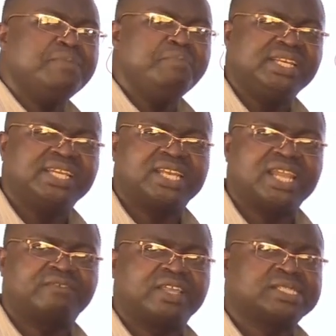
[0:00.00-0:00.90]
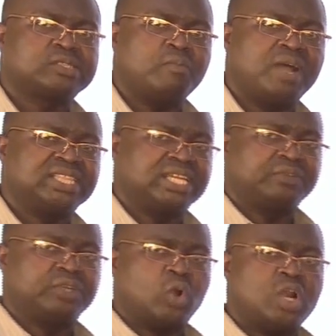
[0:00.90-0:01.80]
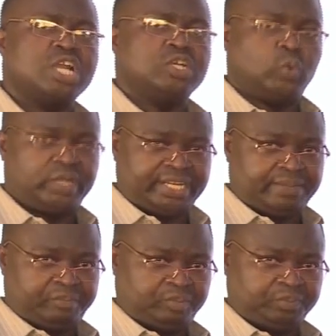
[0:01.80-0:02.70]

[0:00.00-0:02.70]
immediately after the stomach that we call duodenum.